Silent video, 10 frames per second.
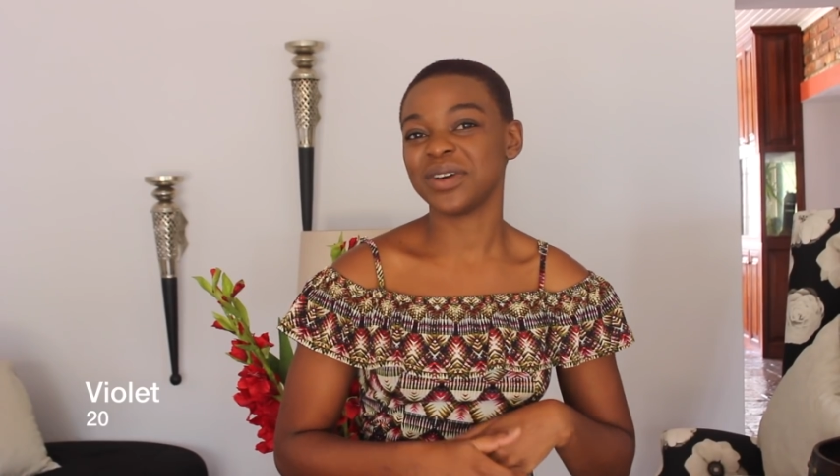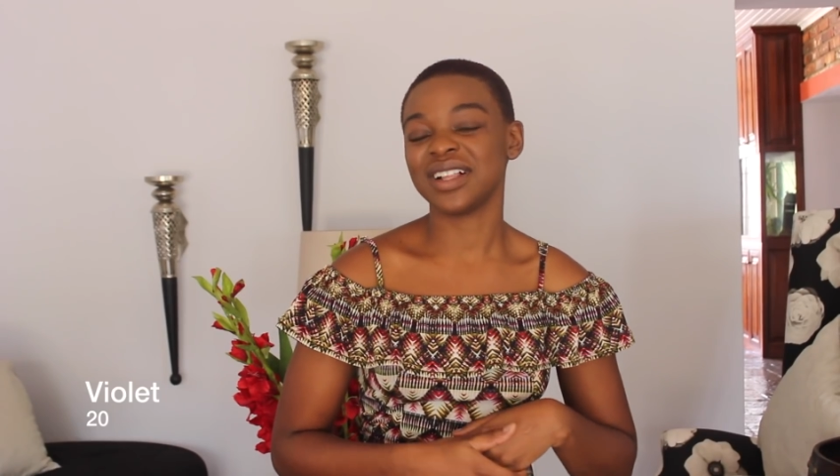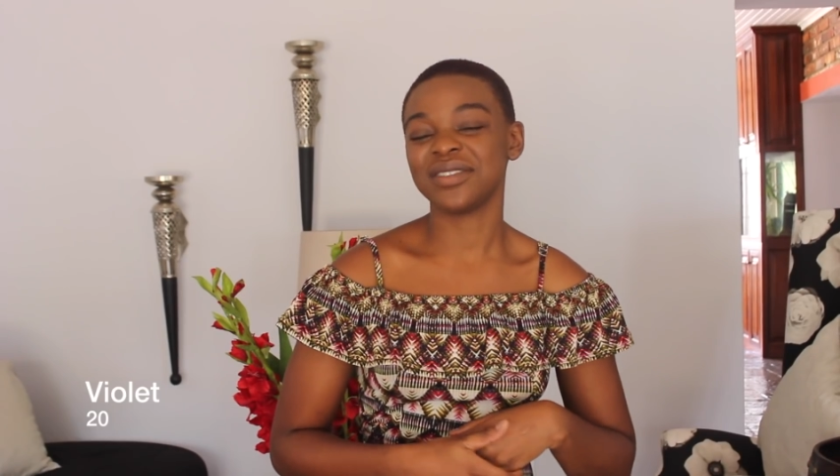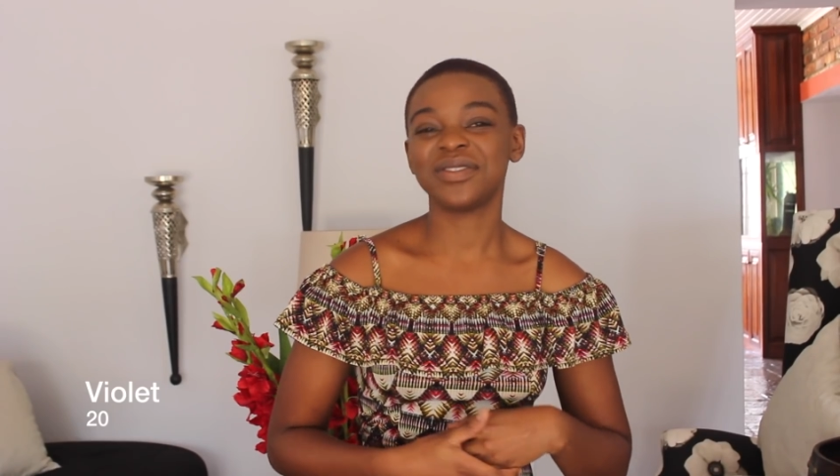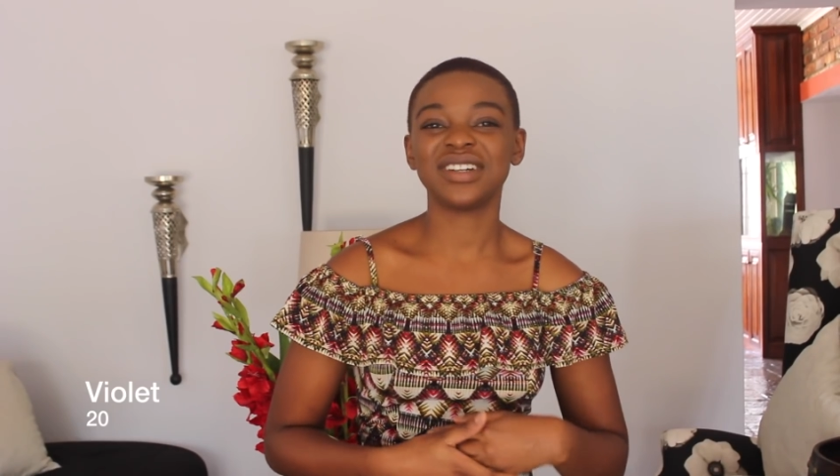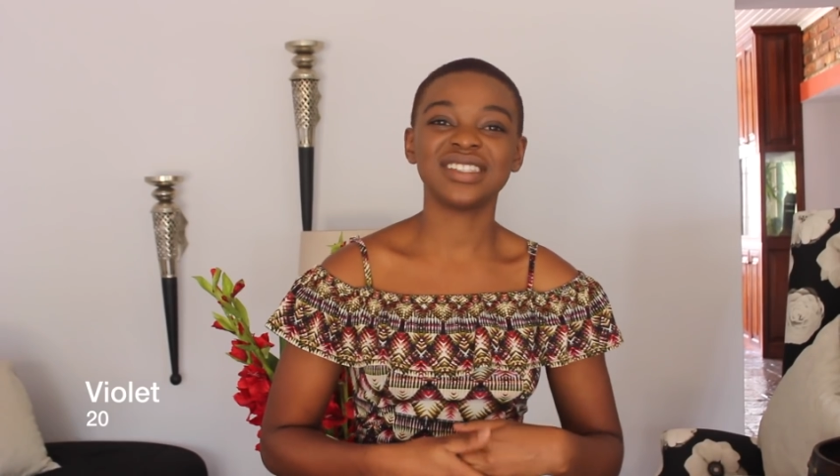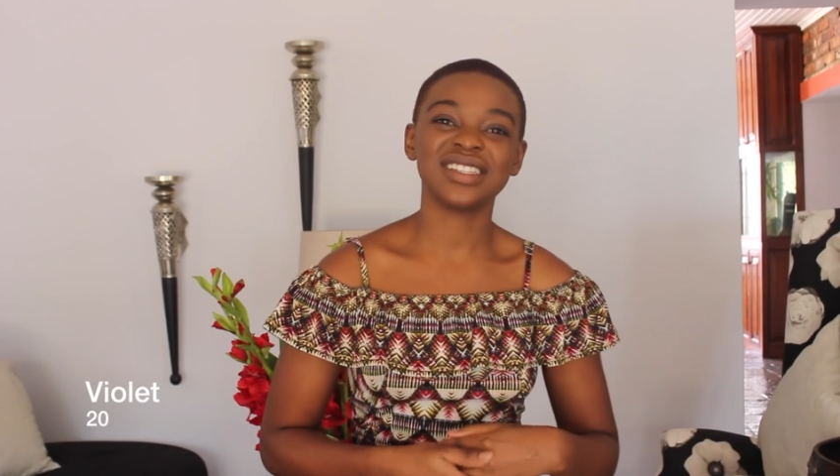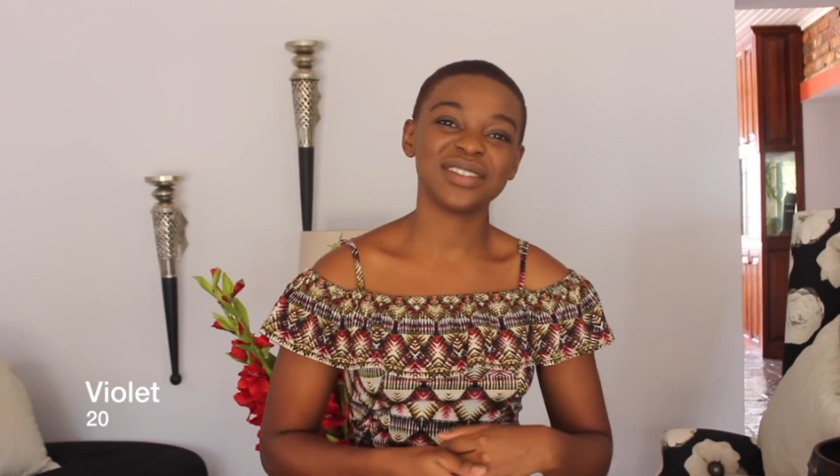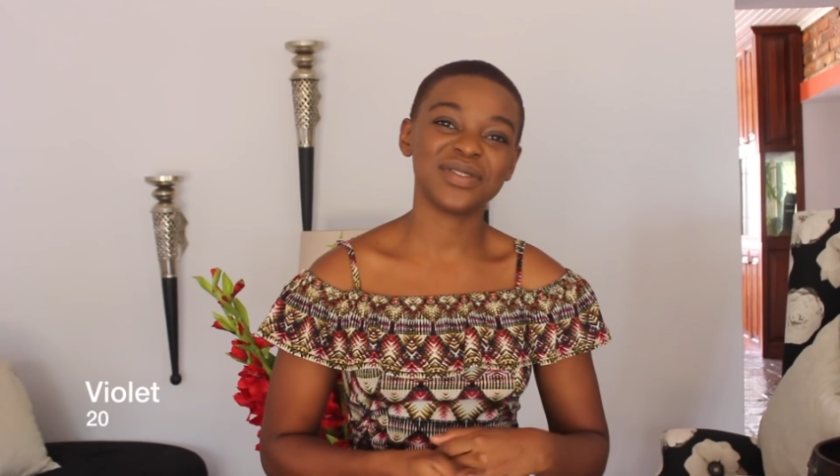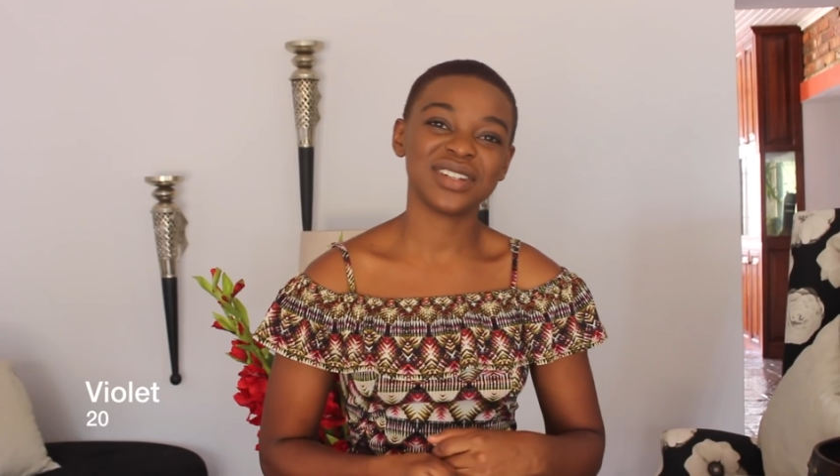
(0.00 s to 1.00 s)
Well, first
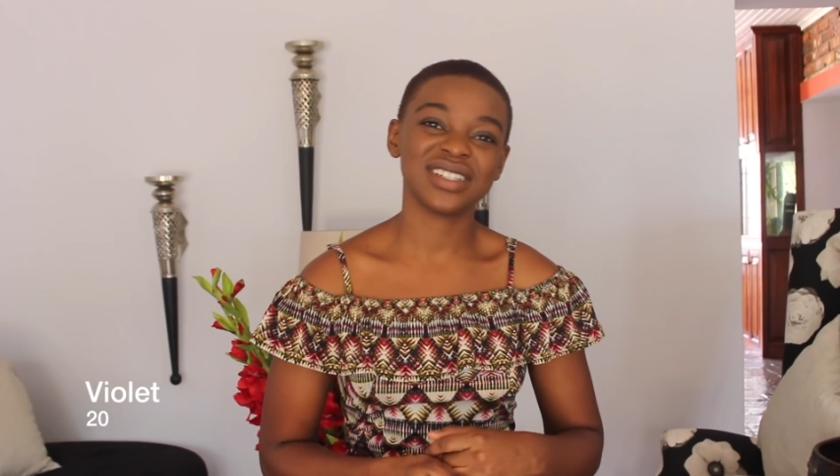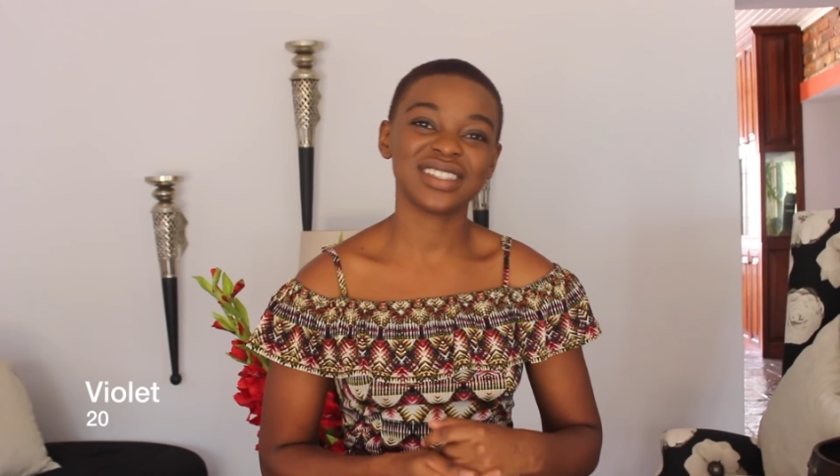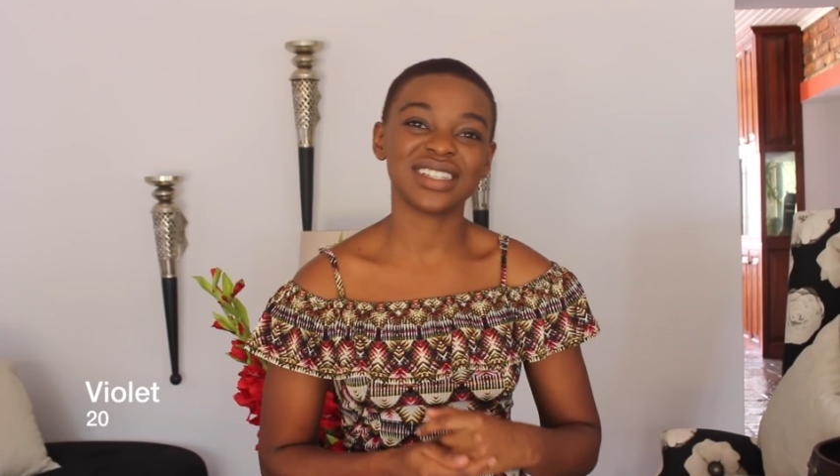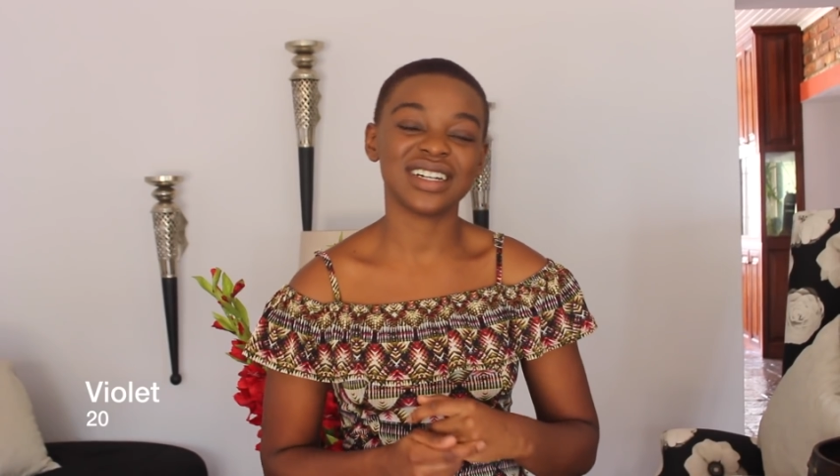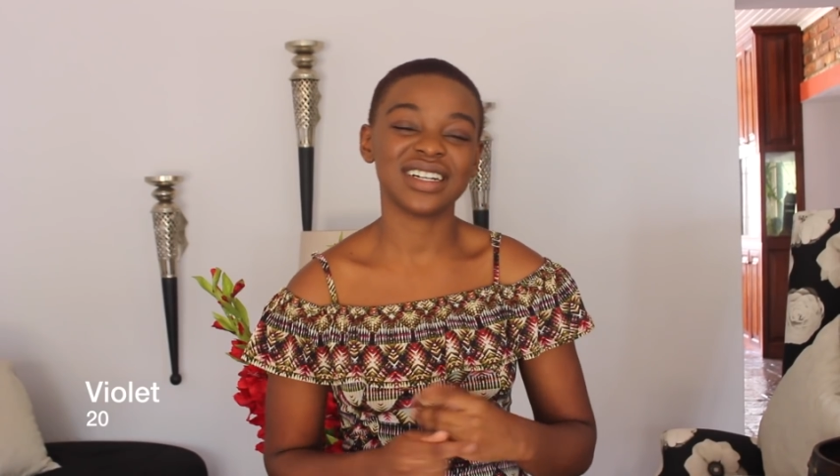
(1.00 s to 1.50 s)
things first,